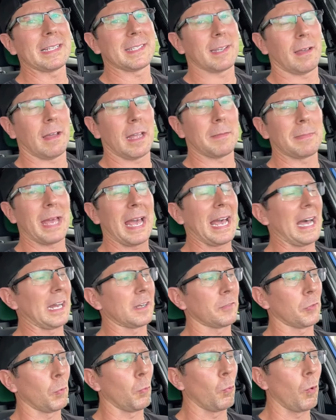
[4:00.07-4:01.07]
time out
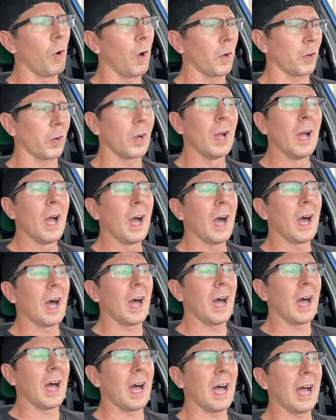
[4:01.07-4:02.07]
of the water.
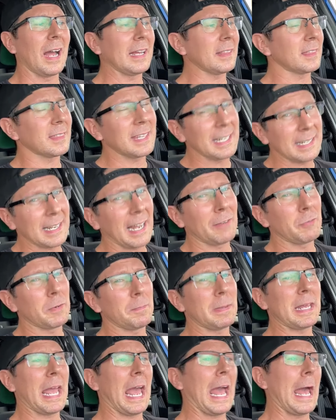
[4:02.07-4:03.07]
I think I would
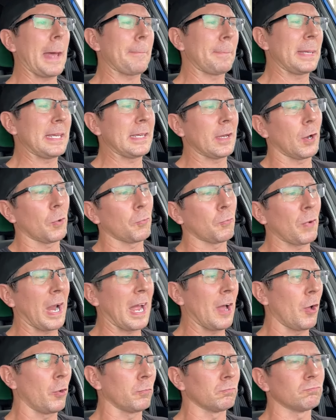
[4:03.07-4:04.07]
be happy
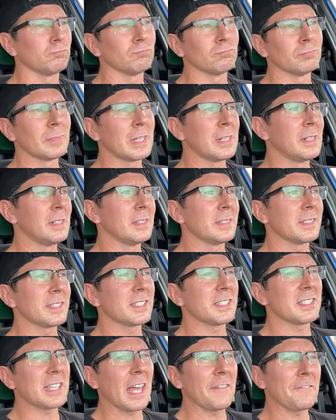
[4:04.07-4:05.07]
around
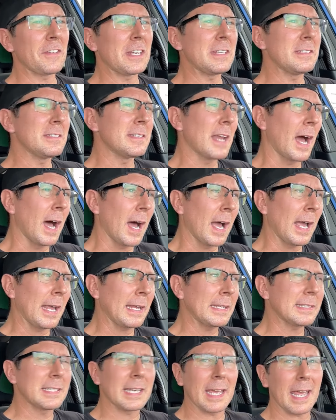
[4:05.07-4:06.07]

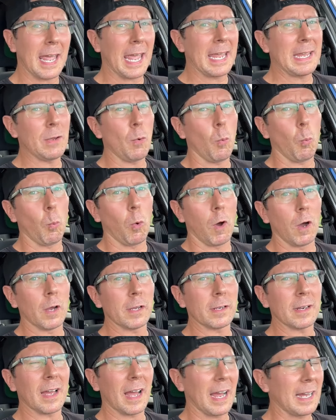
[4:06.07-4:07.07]
7.9 to
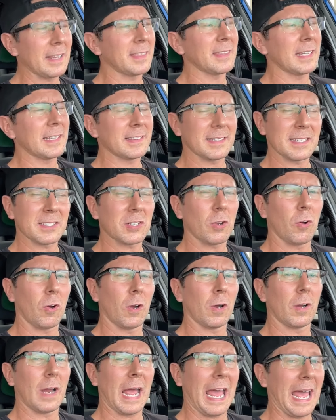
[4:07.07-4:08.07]
8.1. I think this
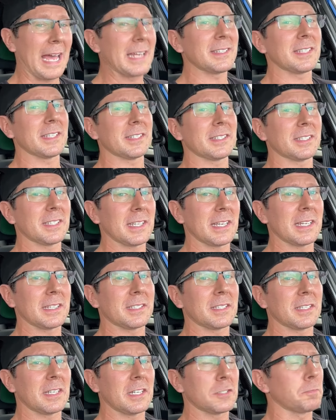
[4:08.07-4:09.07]
car, as it
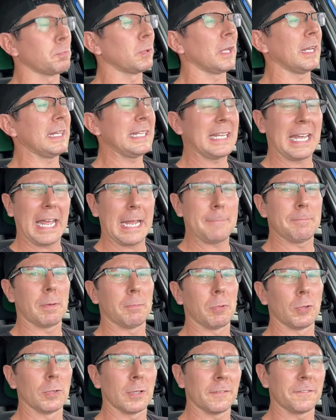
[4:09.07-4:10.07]
sits, is plenty
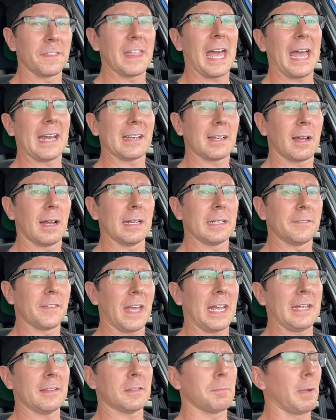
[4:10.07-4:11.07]
capable of that kind of
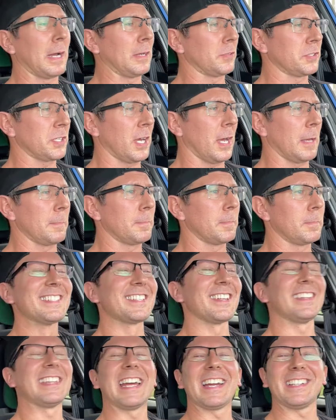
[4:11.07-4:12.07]
8th mile time.
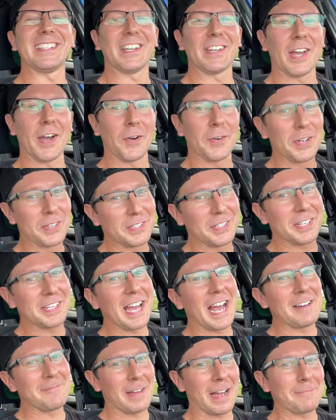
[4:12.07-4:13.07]
So there you go. You
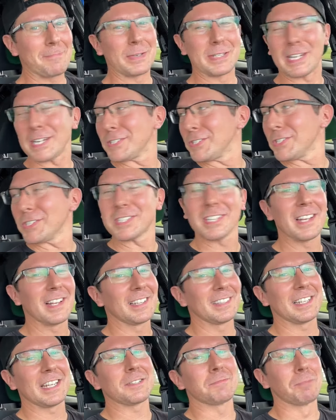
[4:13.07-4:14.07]
got my predictions.
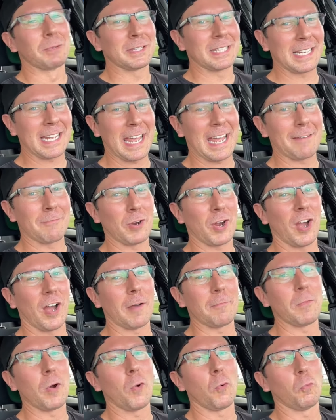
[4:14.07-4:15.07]
Let's put the camera
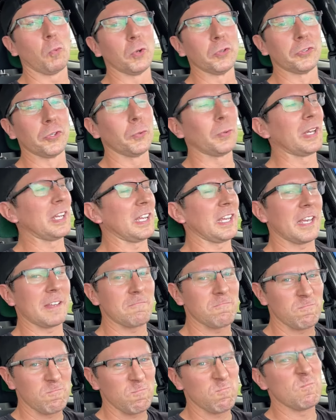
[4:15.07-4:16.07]
up. We'll do a hit.
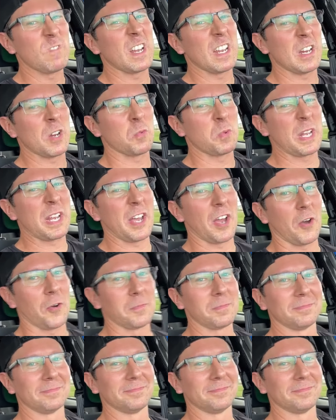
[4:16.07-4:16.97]
Here we go.